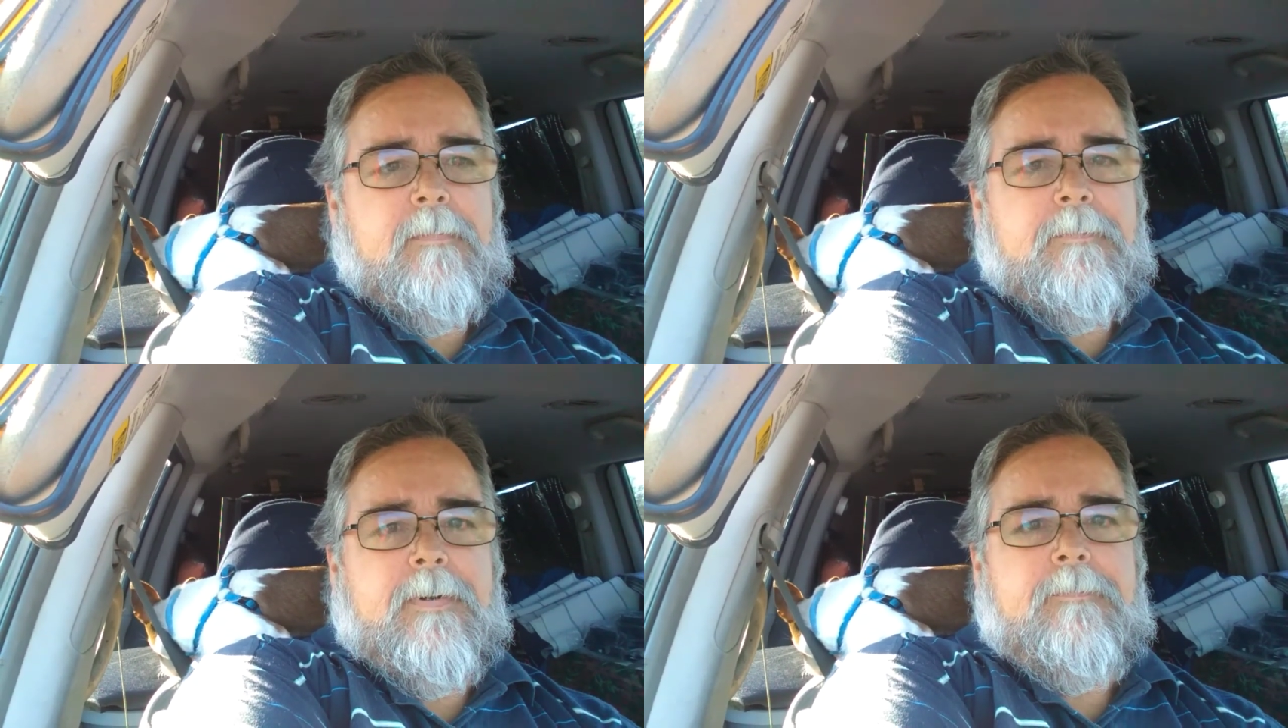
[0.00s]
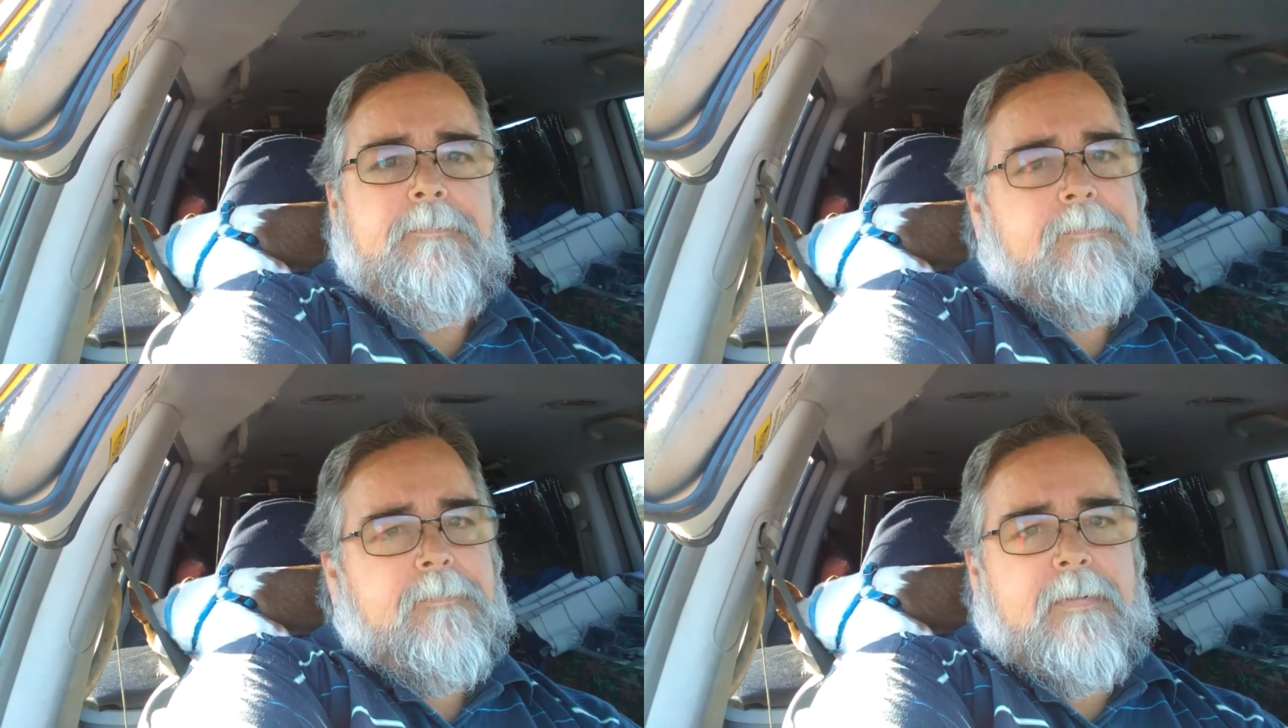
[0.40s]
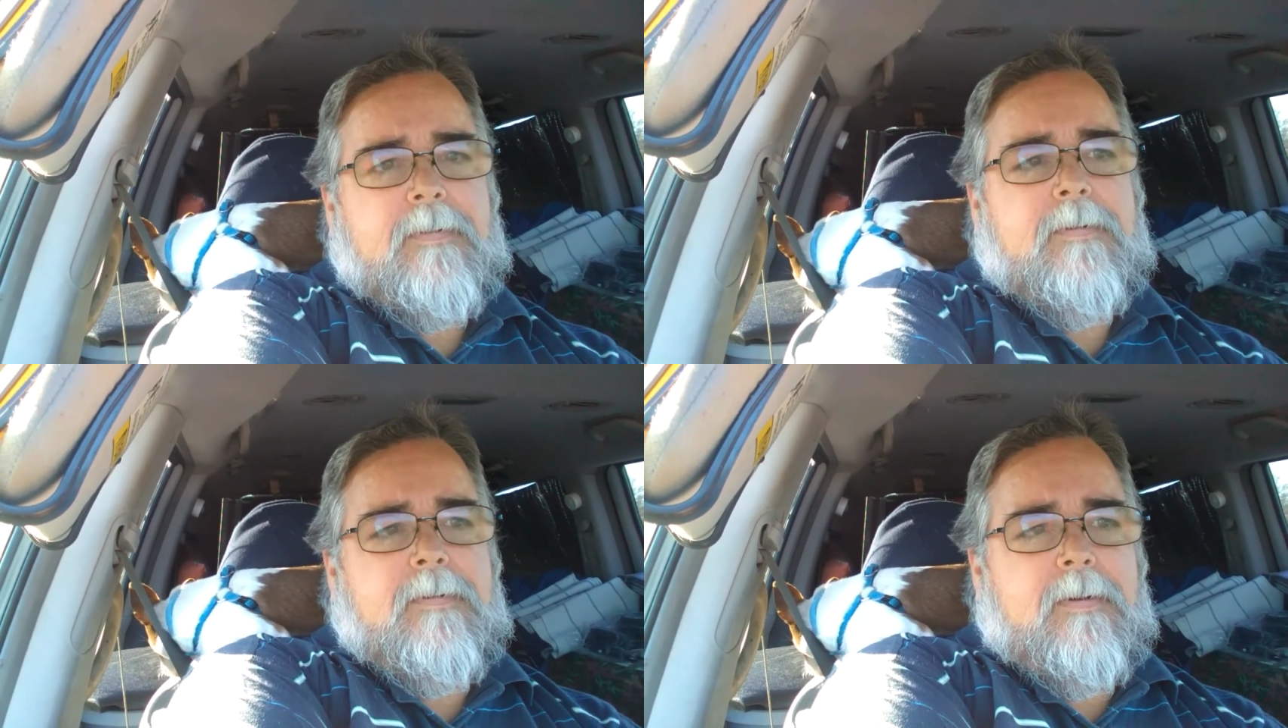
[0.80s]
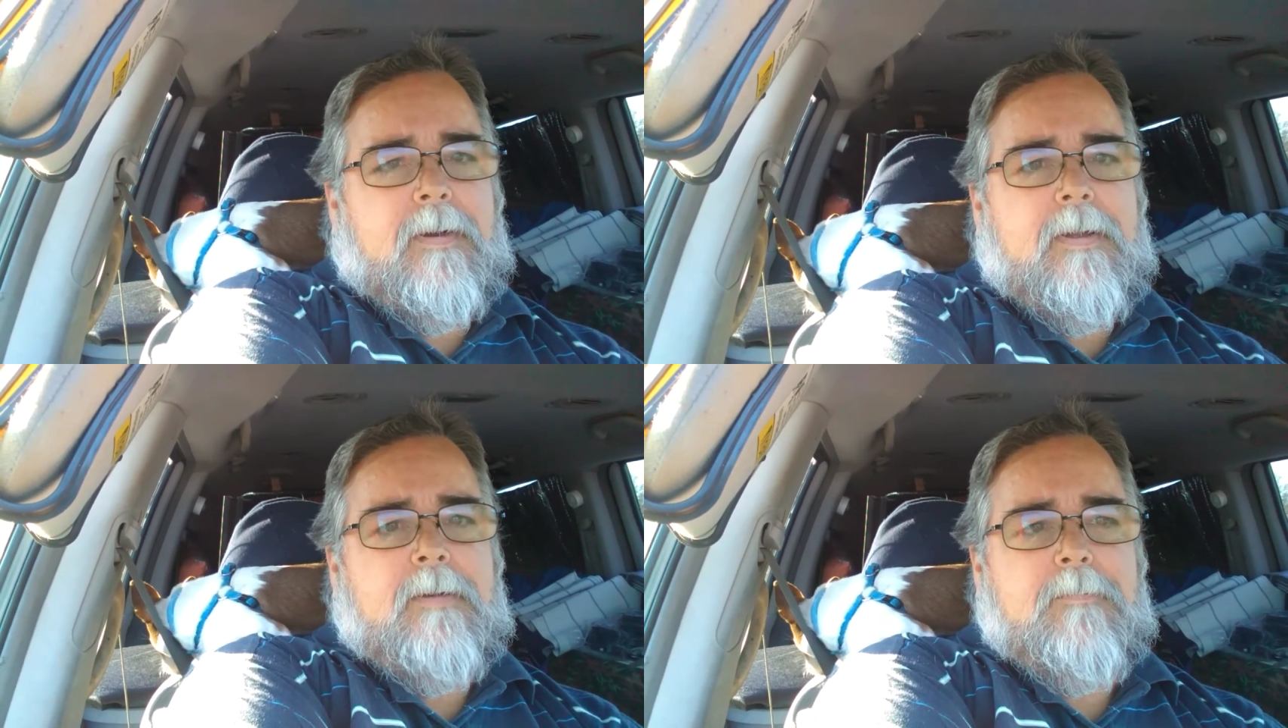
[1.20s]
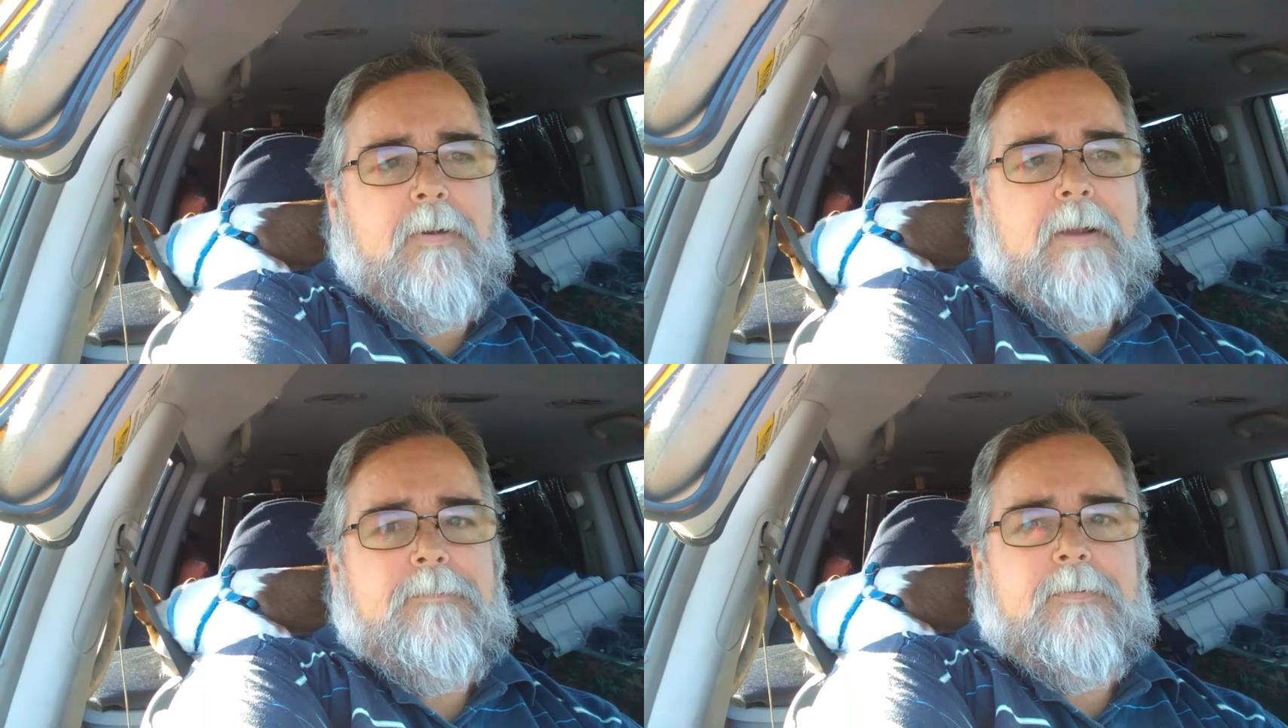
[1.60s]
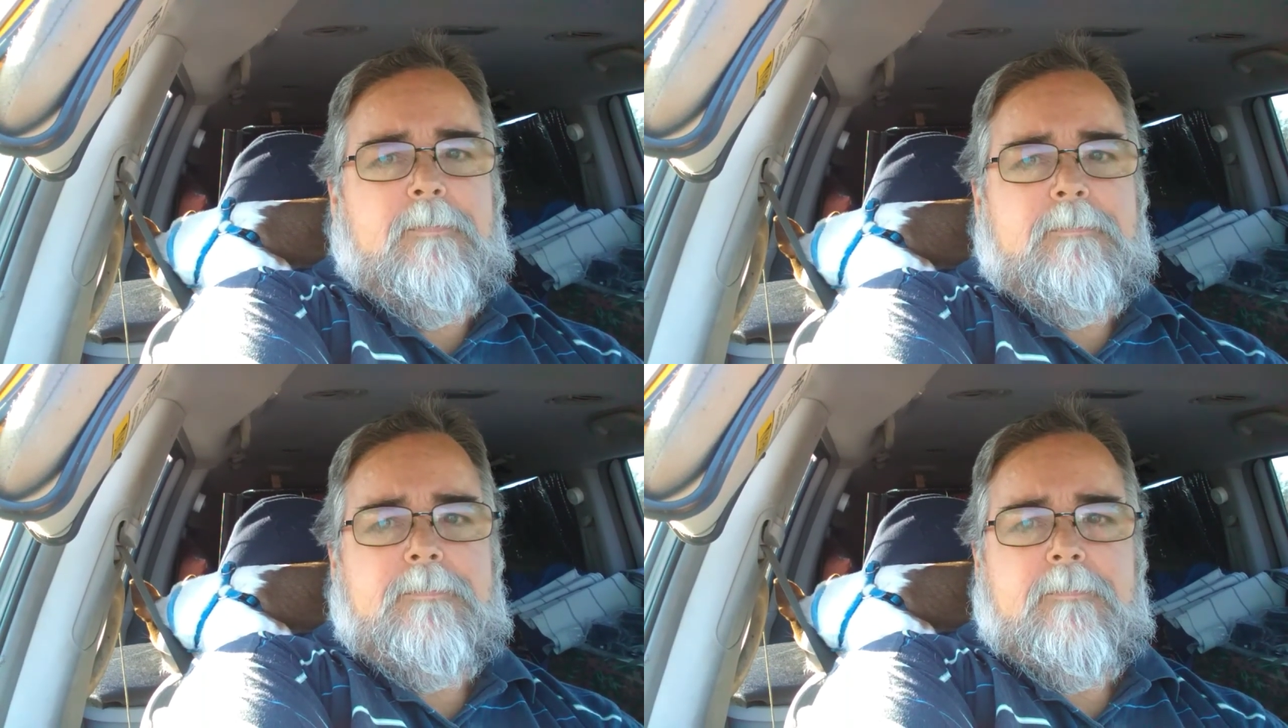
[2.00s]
but I am grateful.